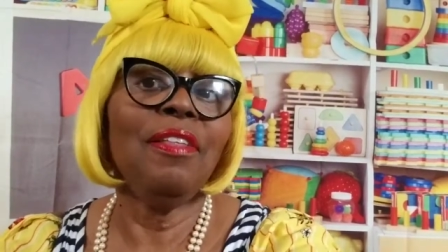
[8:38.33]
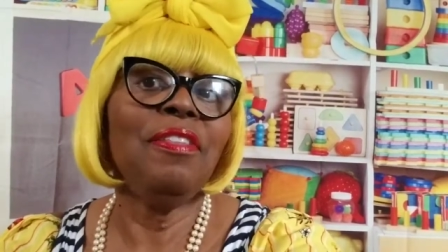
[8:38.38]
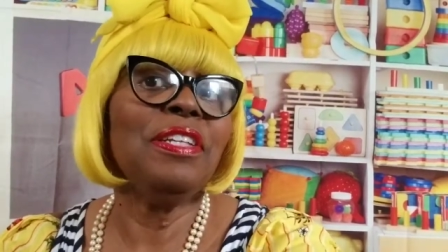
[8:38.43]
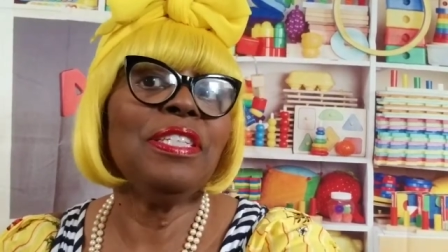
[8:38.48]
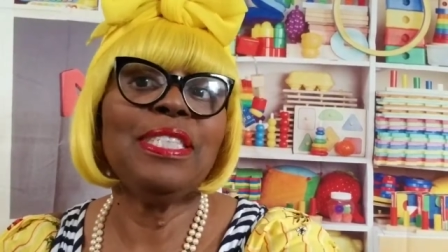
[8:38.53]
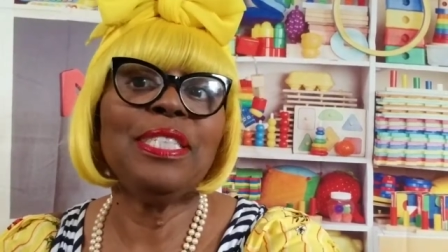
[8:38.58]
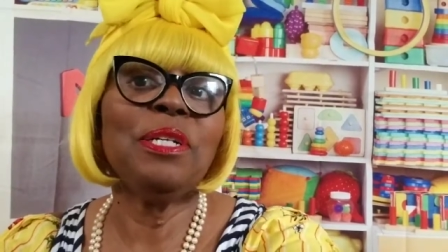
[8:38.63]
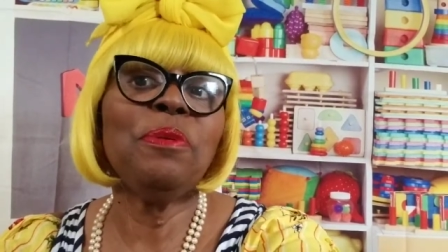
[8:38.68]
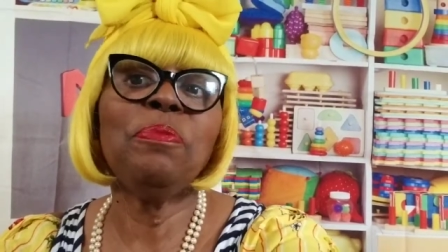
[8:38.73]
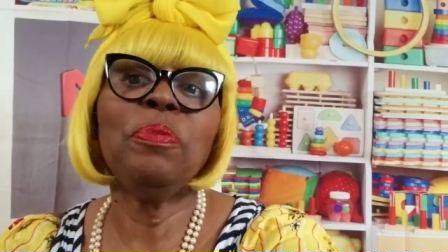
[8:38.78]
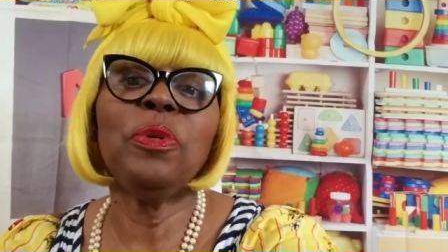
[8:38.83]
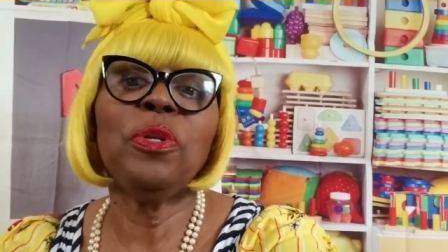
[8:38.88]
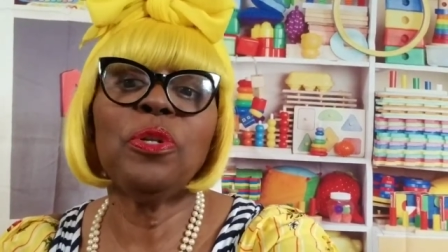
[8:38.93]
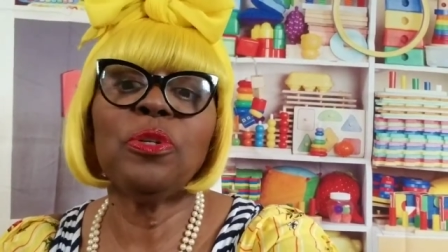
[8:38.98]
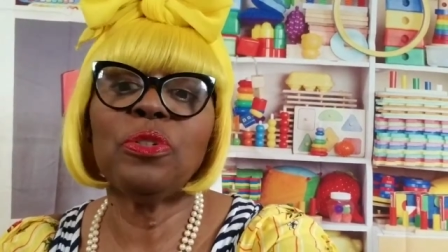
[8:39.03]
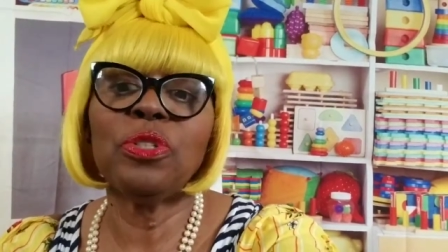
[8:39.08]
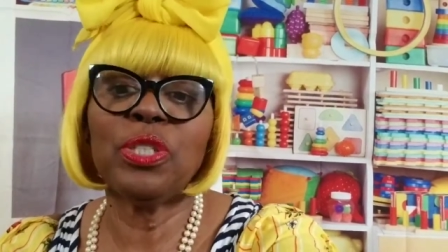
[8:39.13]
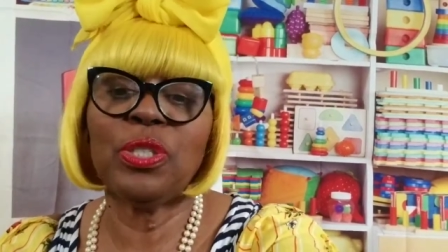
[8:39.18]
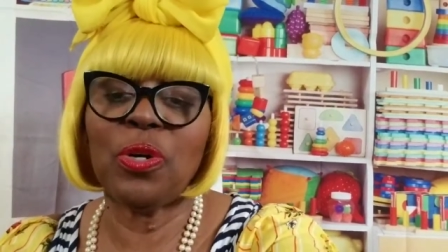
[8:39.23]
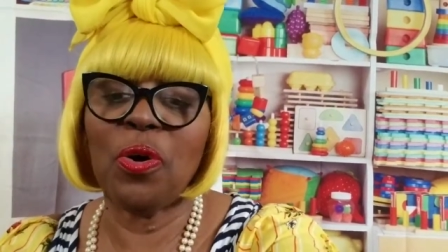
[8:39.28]
this simple
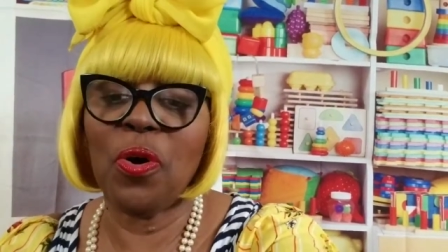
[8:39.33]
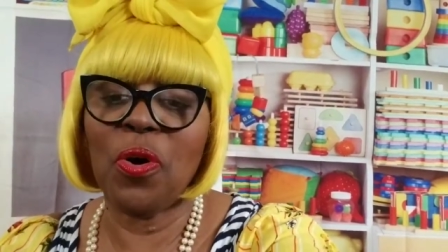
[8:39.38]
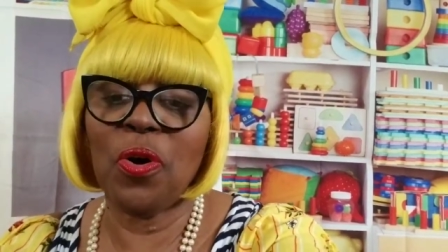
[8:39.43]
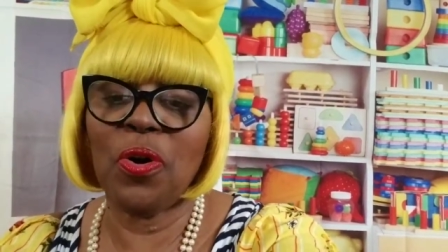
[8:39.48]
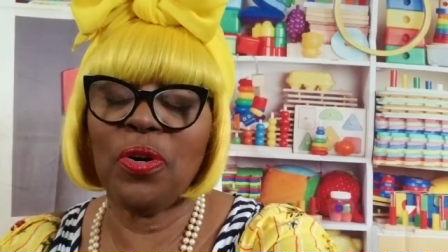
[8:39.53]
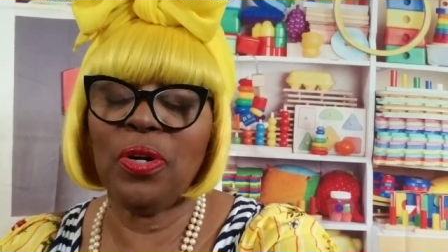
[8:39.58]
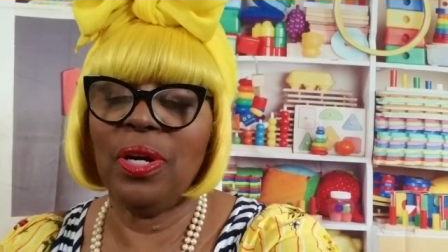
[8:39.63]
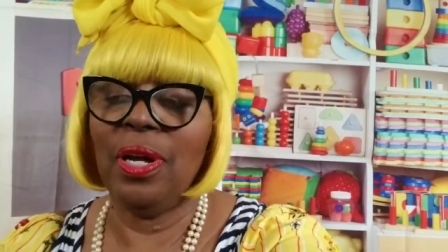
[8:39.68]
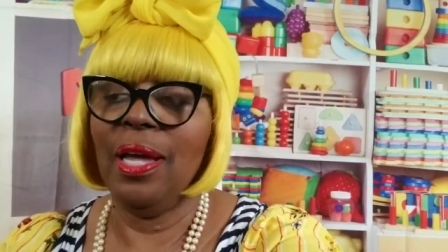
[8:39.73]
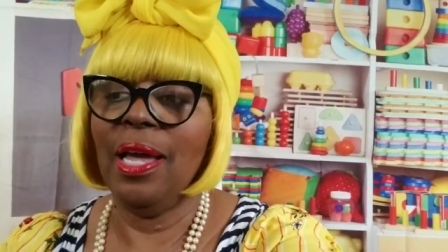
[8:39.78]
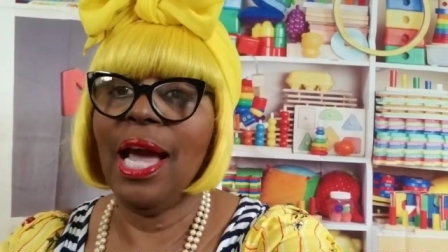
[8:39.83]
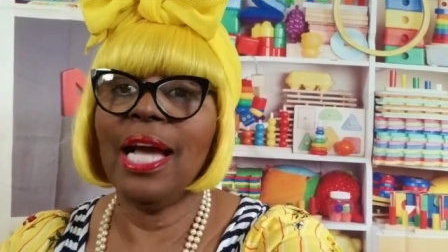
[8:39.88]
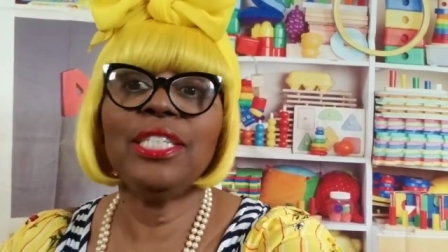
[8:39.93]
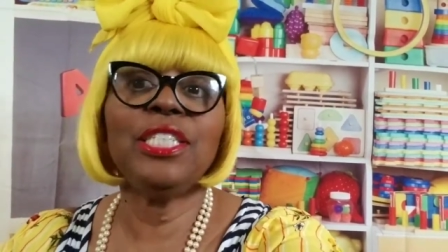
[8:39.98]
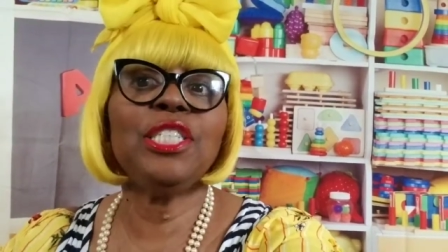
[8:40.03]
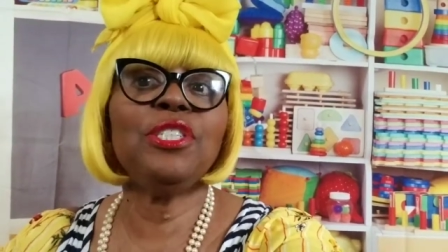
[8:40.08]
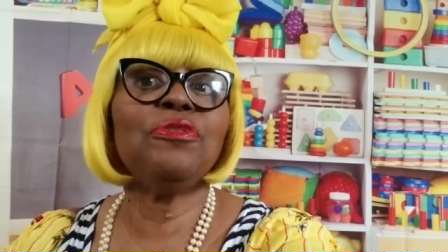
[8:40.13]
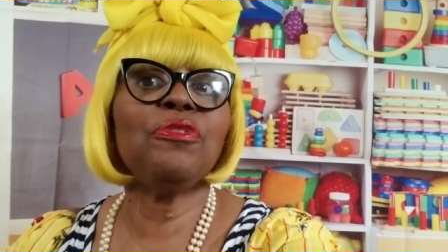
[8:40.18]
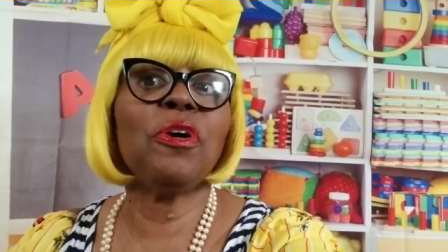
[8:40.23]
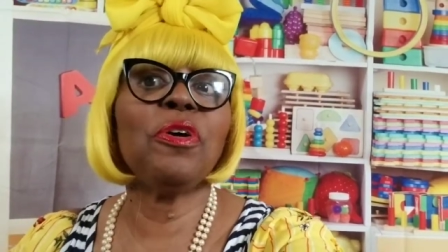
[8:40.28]
little song. I
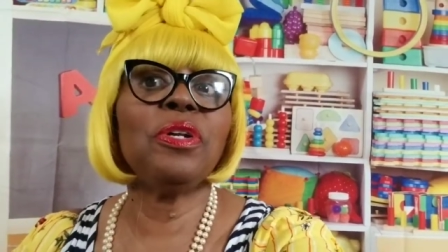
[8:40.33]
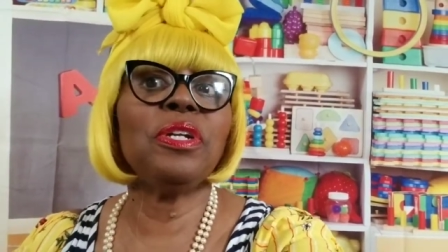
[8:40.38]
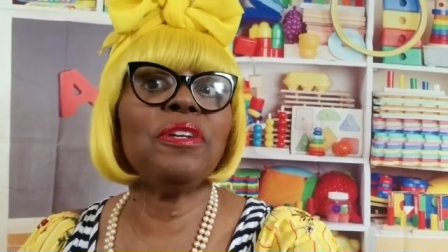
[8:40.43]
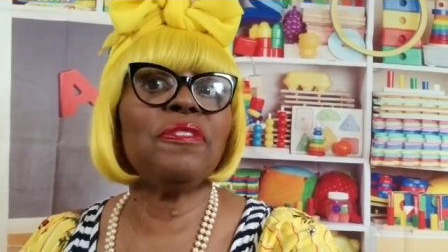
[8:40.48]
just wrote